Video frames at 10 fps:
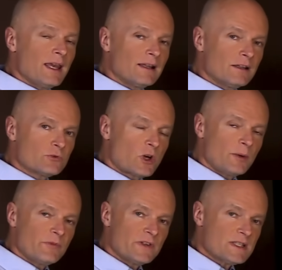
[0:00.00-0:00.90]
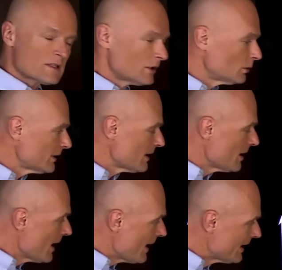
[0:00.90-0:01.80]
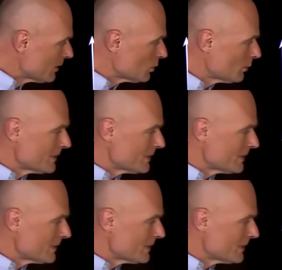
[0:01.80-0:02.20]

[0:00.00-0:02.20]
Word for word: it'll drop very slowly, and it will